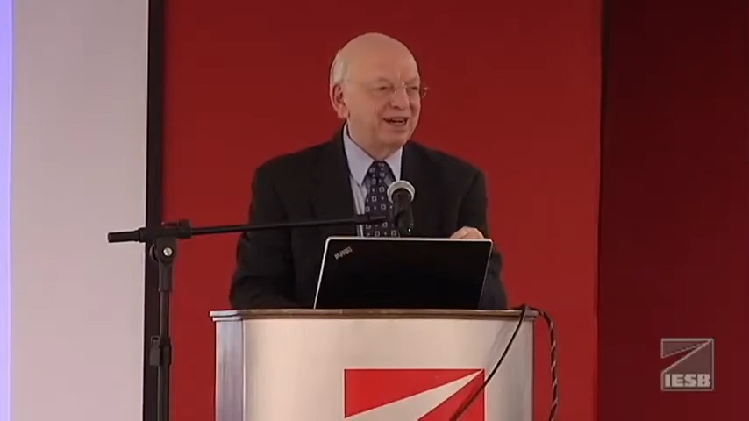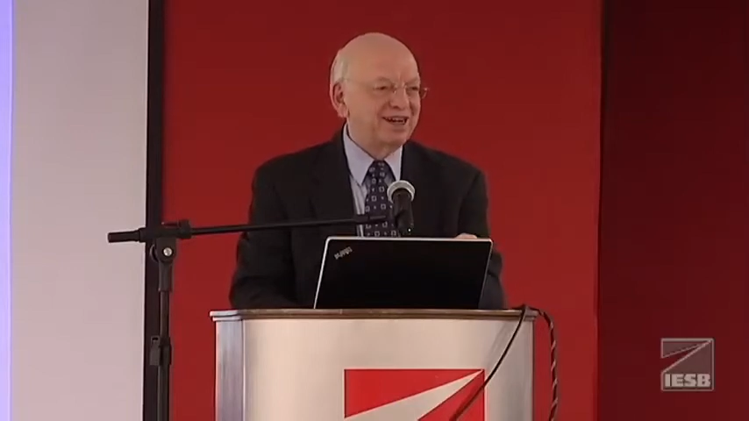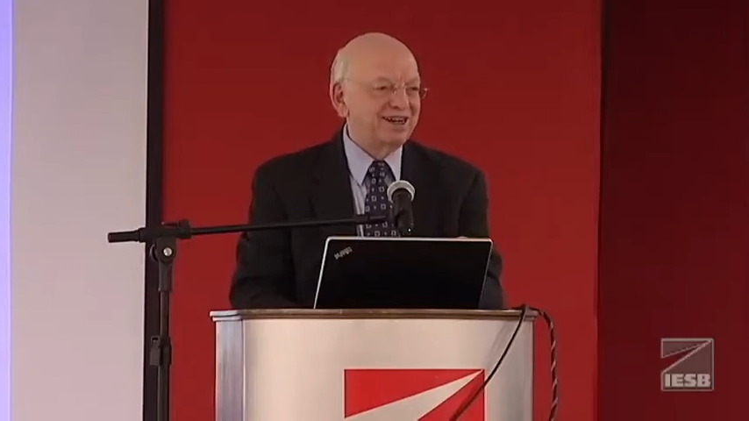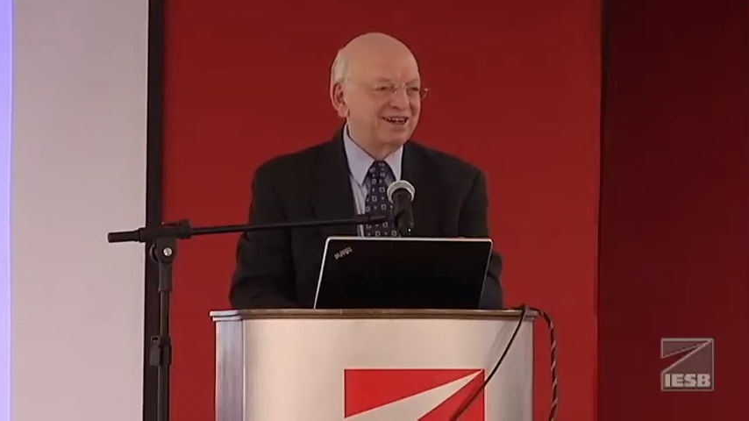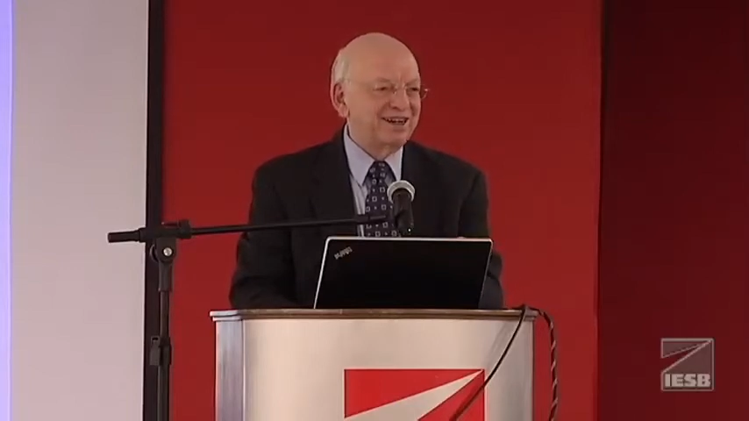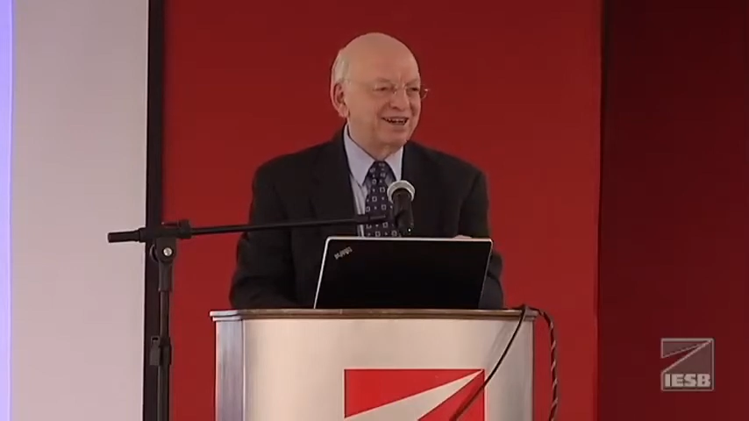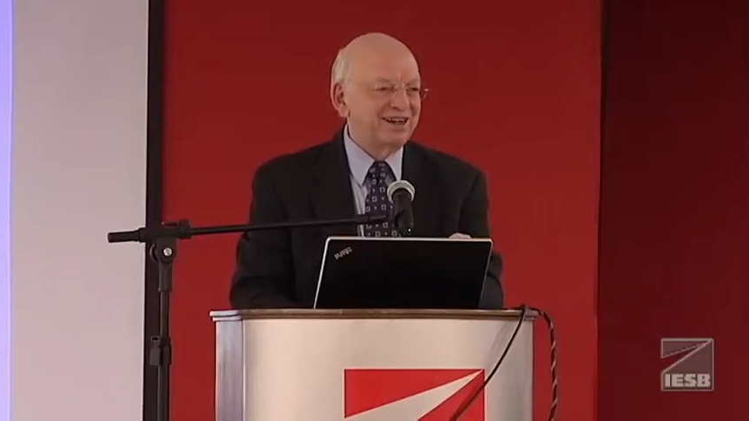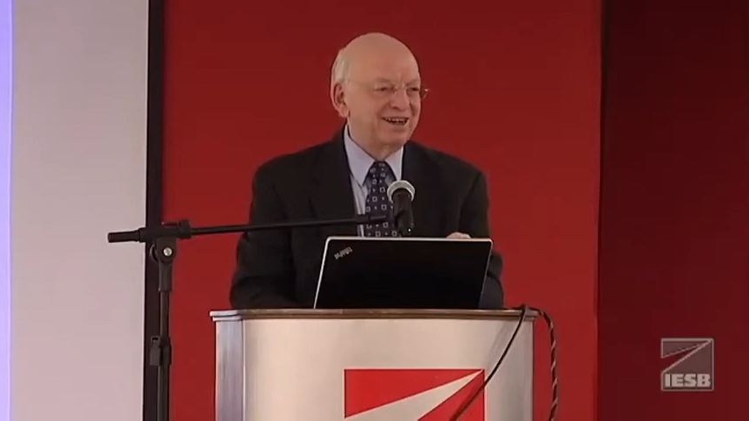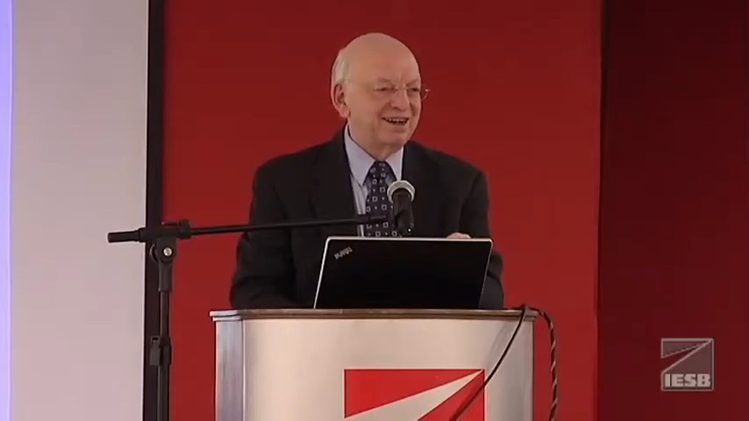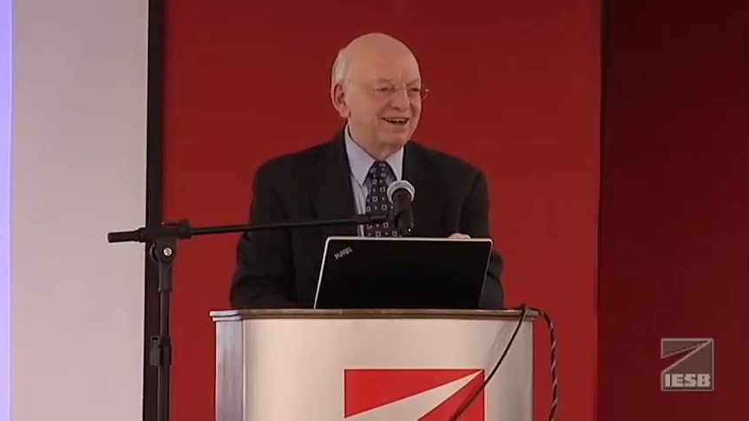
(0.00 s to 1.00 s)
it,
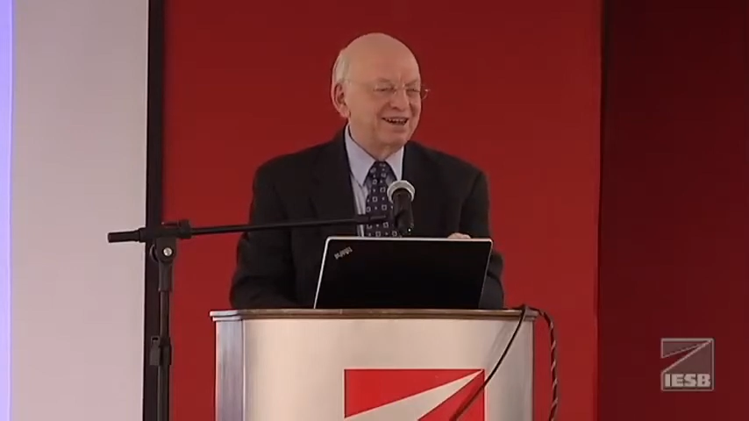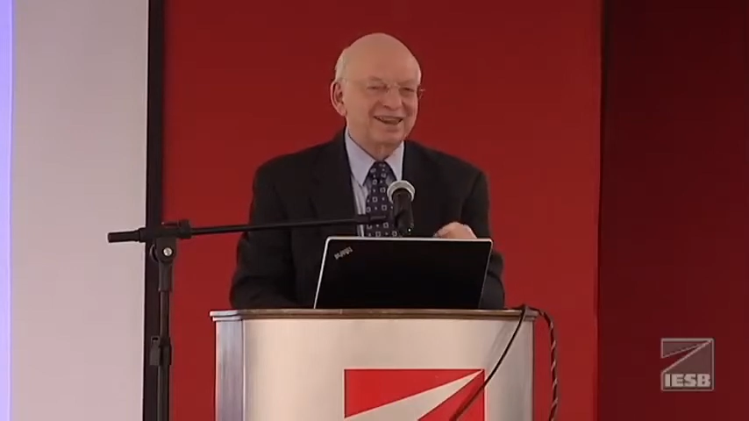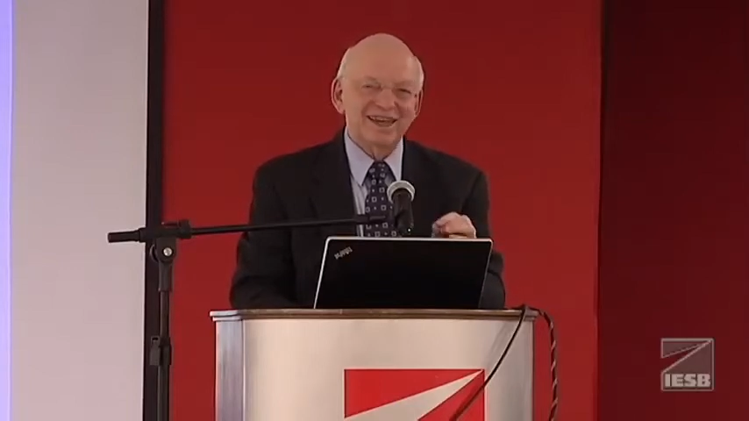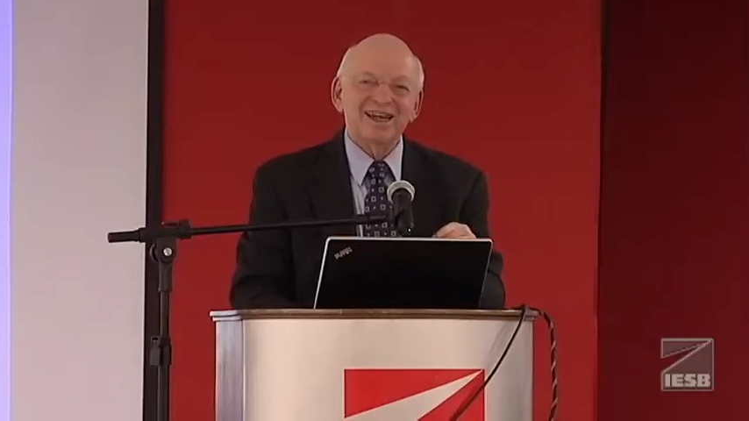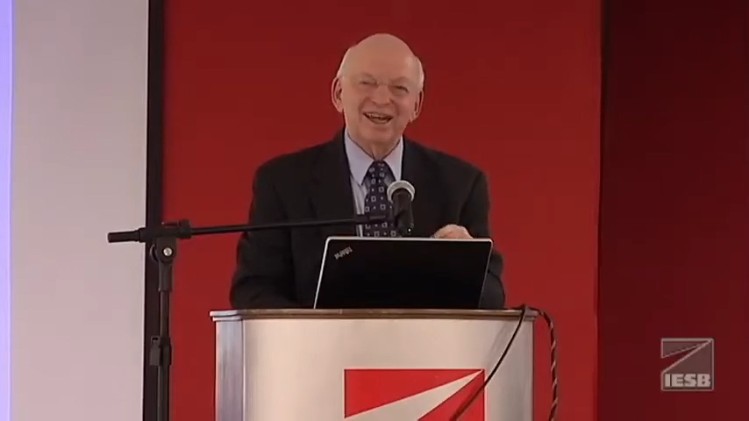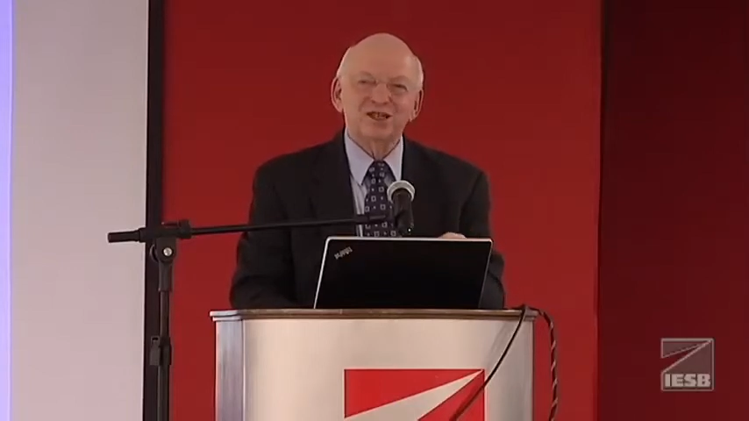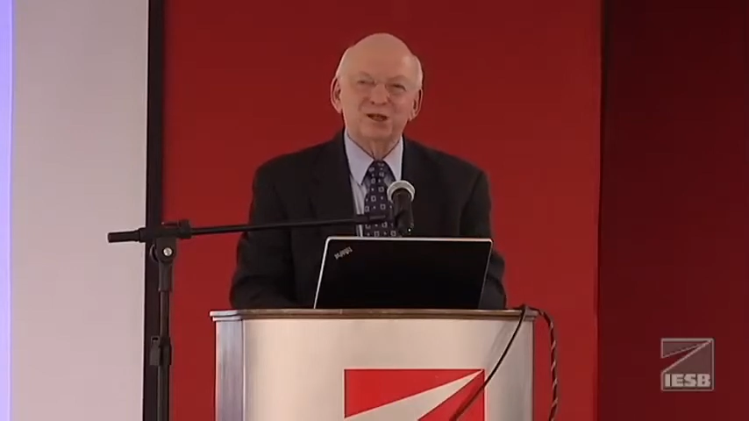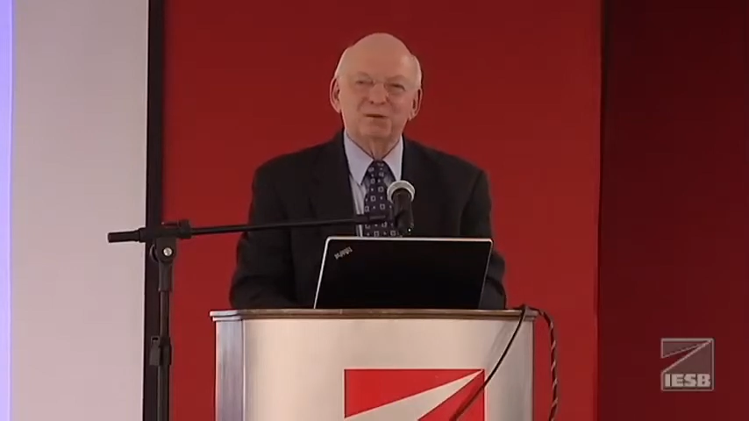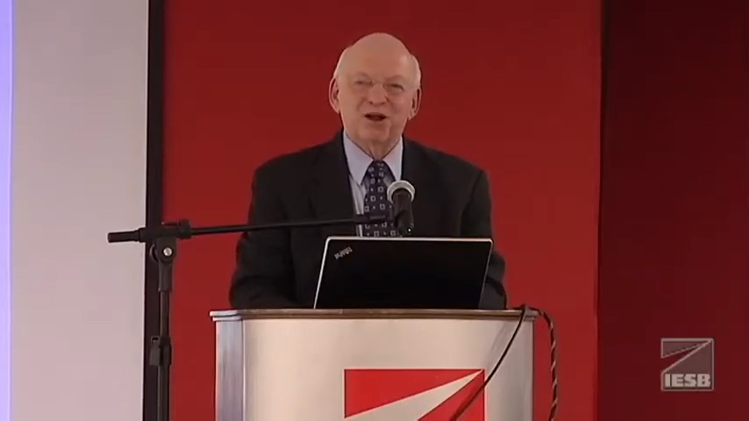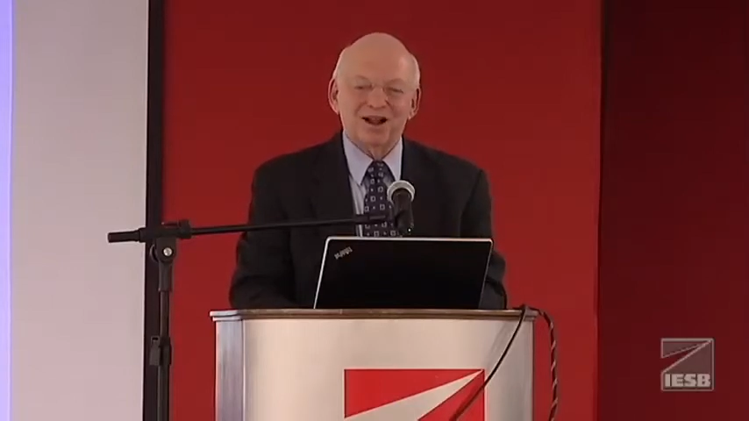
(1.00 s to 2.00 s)
thinking
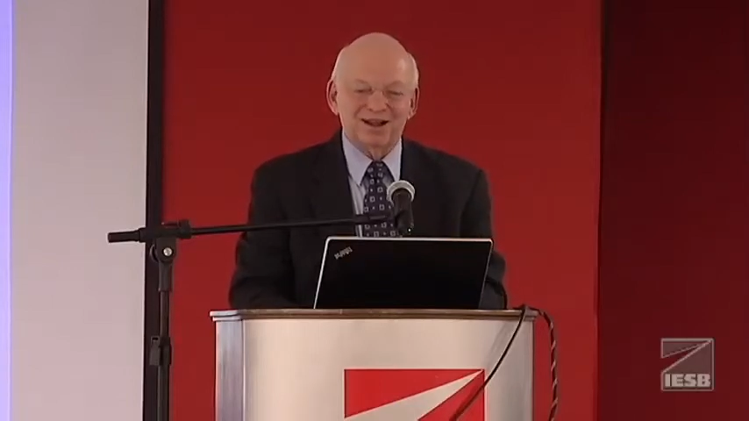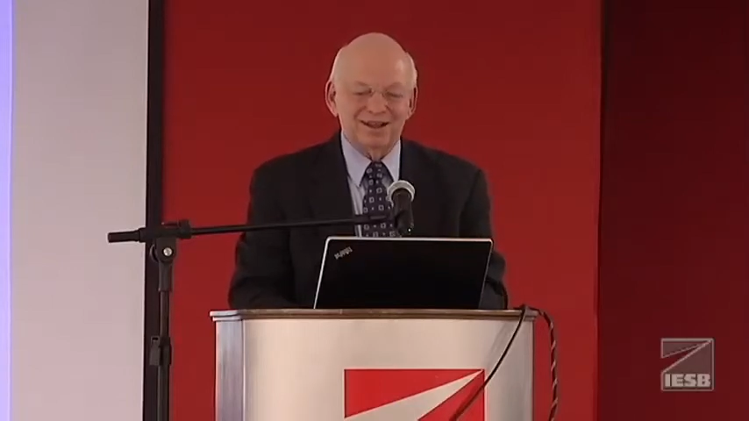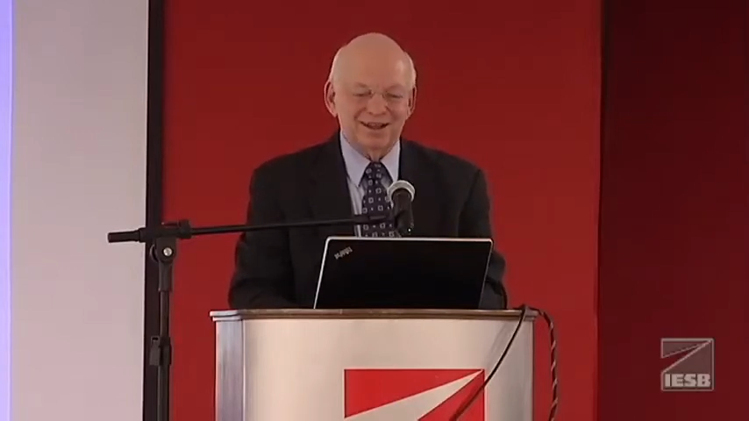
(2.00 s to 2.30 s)
small.